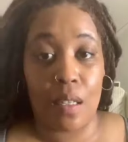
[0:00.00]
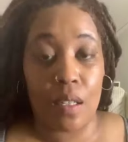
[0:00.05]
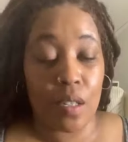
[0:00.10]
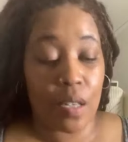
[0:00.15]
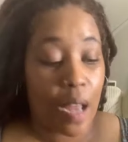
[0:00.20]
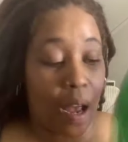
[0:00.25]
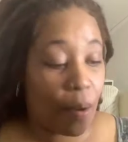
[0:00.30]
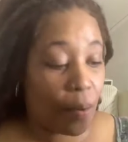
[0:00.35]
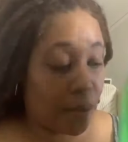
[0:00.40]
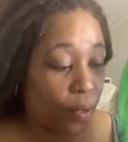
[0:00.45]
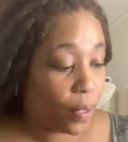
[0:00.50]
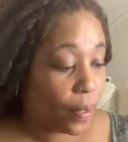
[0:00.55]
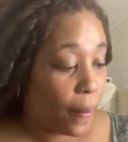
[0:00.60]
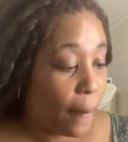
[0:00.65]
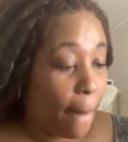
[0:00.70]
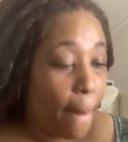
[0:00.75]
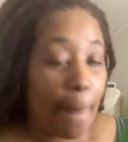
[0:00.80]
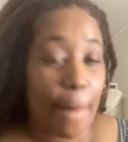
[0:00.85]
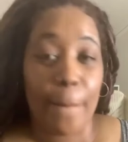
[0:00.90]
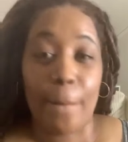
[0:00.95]
the shower.
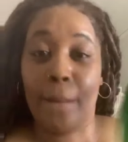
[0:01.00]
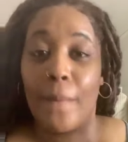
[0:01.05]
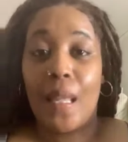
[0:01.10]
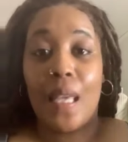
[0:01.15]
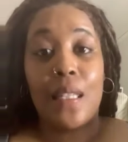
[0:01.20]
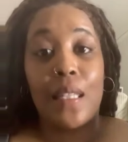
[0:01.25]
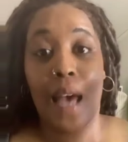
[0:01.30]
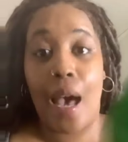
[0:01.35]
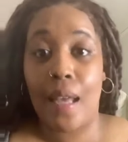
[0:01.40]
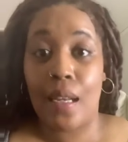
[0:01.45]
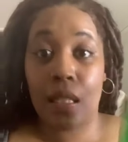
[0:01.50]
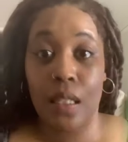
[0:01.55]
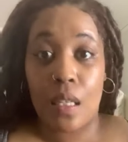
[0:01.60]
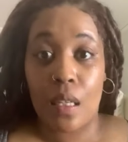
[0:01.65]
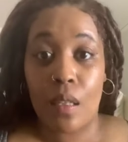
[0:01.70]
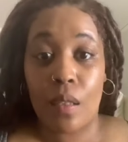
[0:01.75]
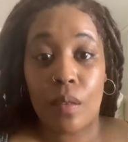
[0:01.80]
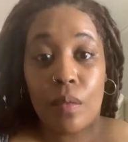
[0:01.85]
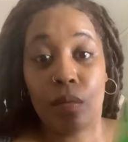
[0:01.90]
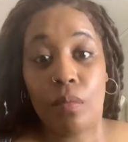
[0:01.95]
It's hot as
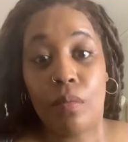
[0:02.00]
hell.